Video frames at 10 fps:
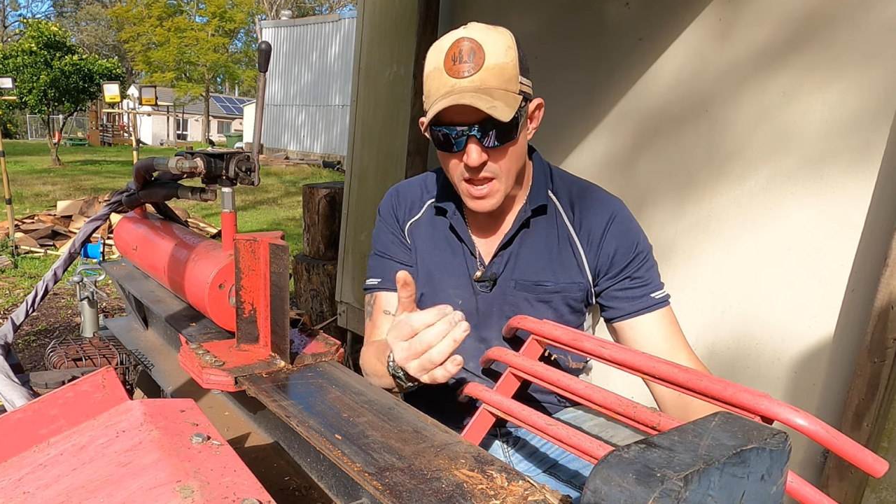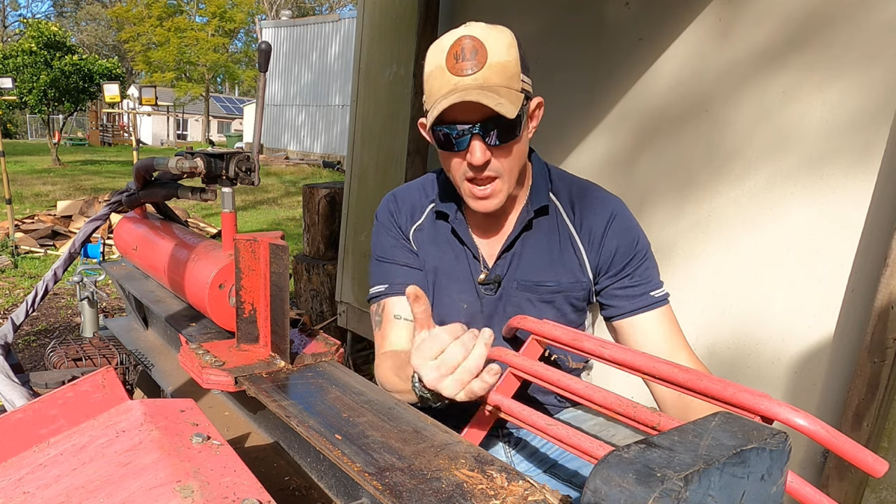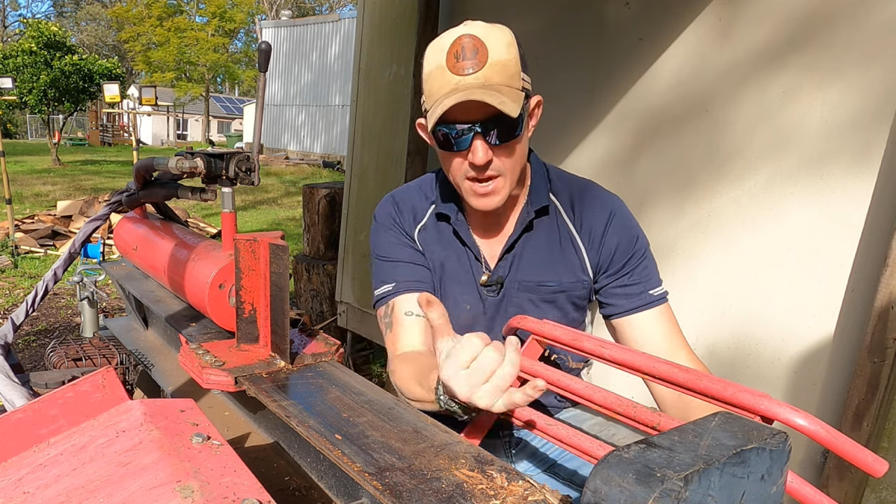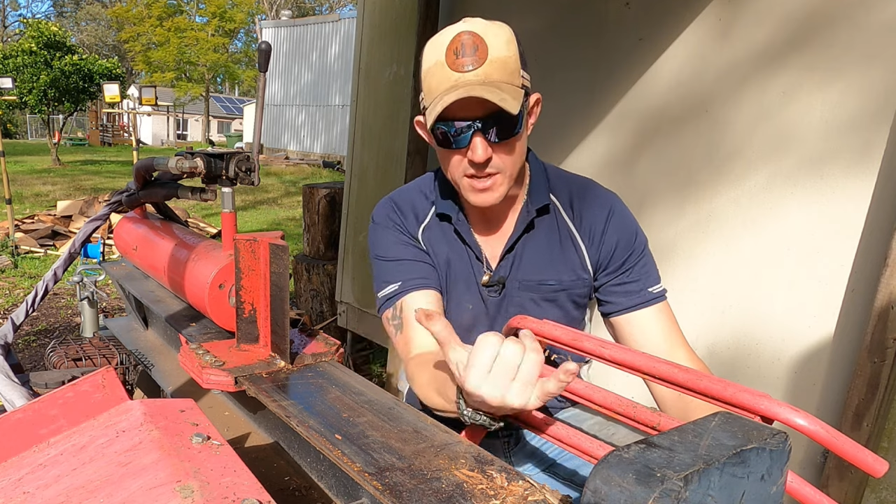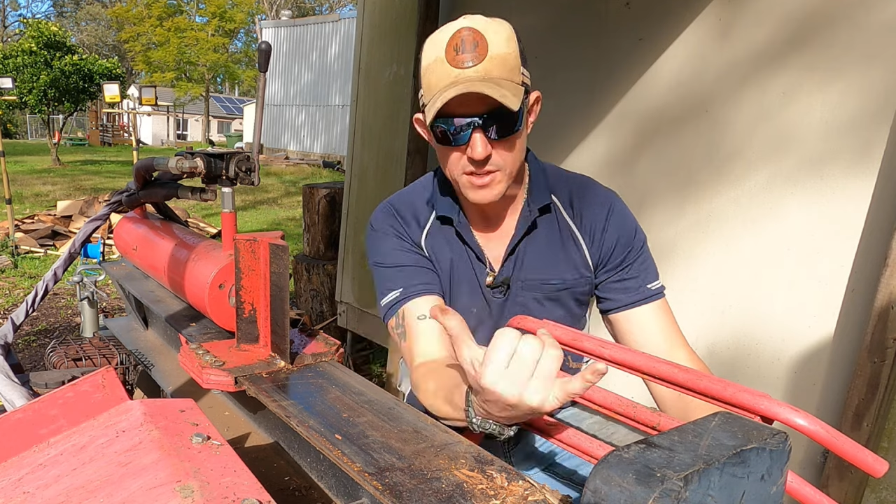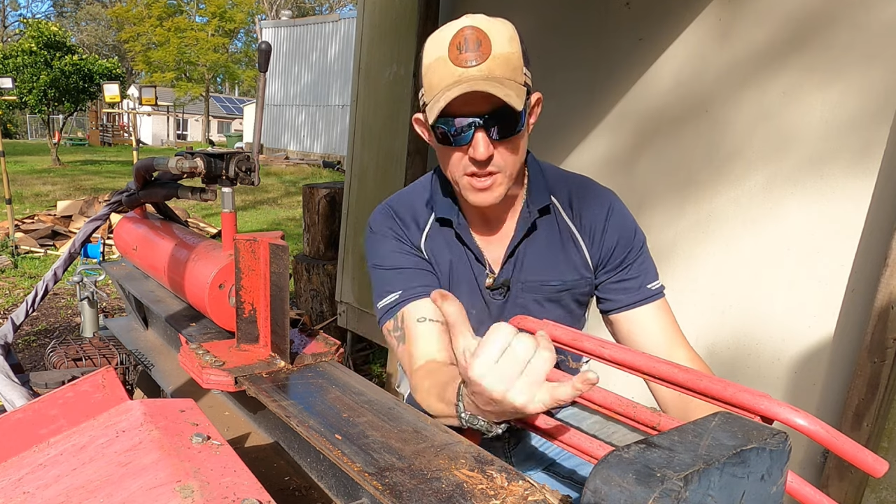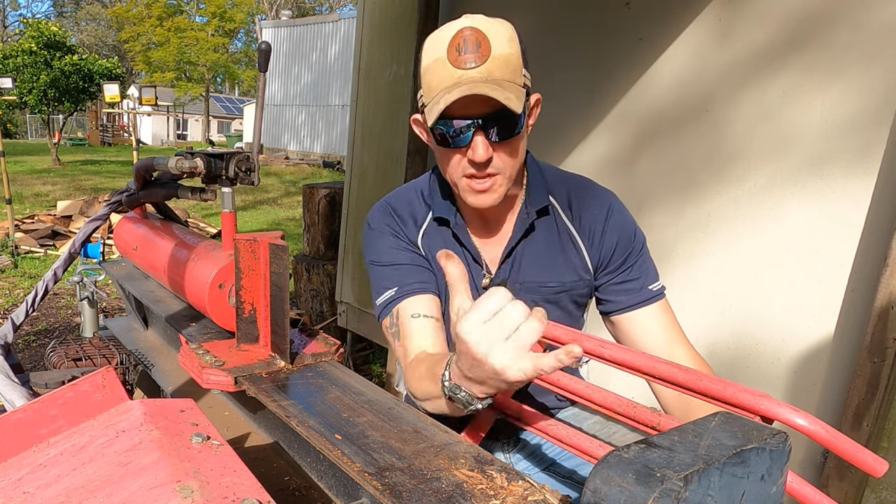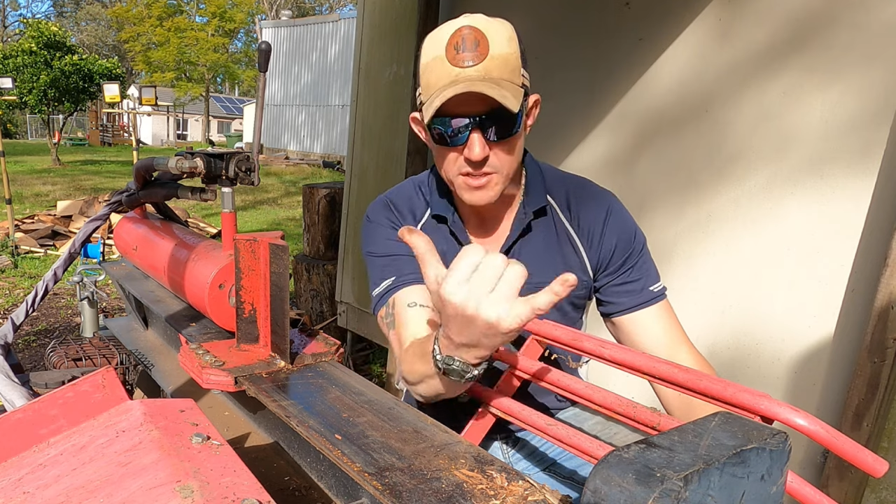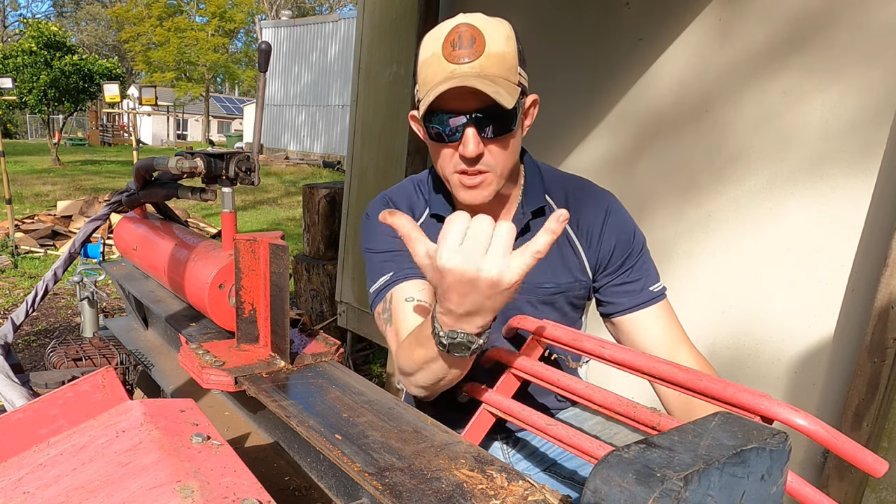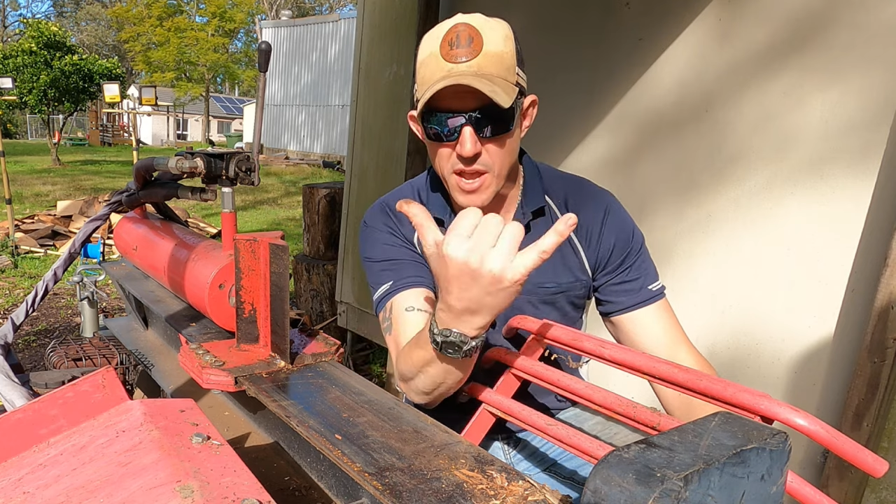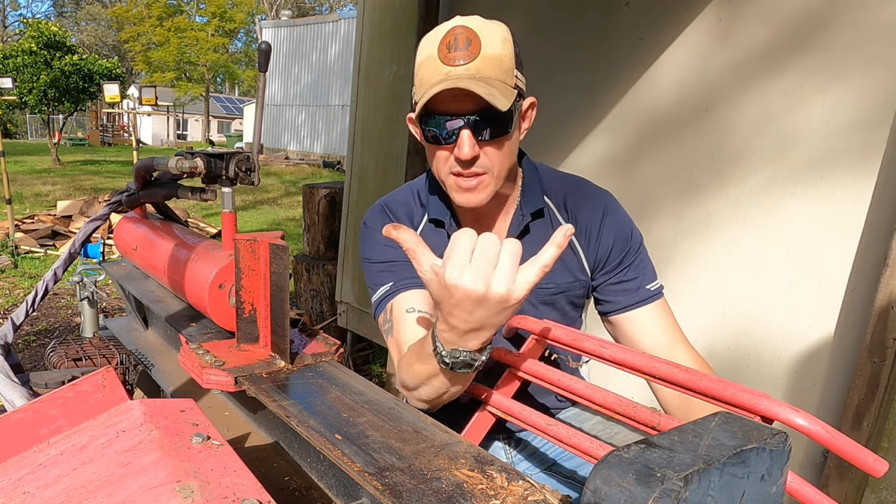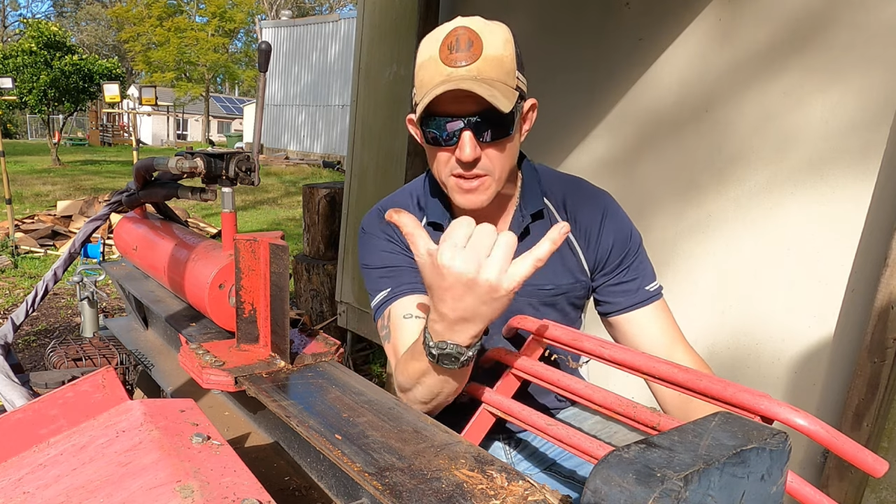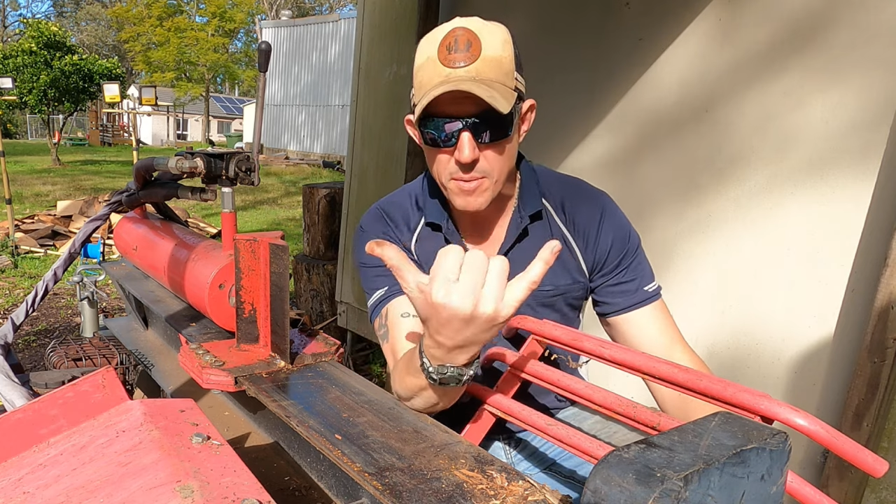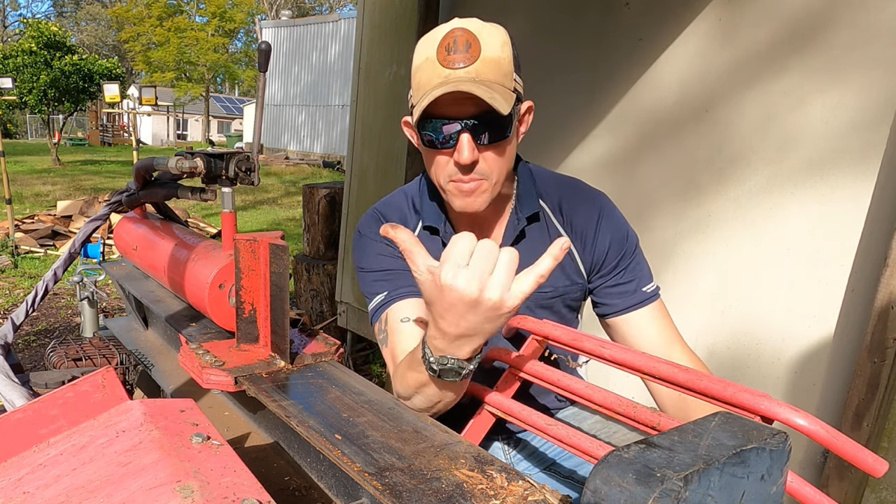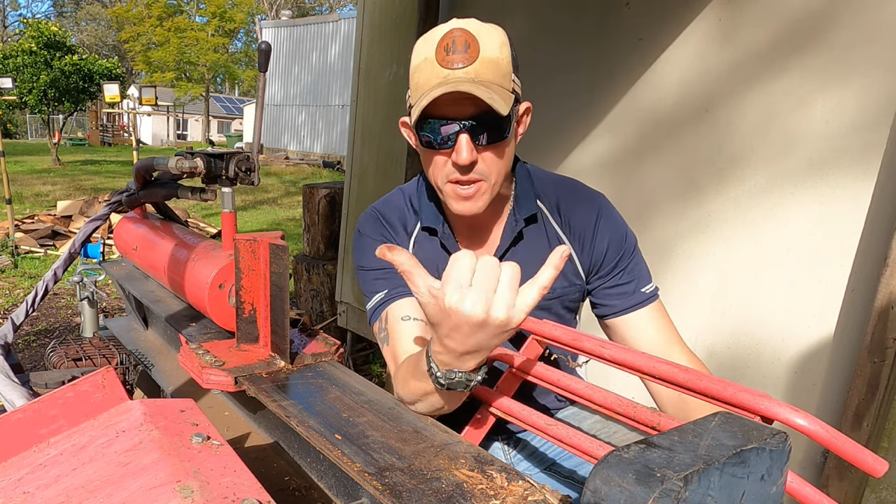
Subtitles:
and it ends up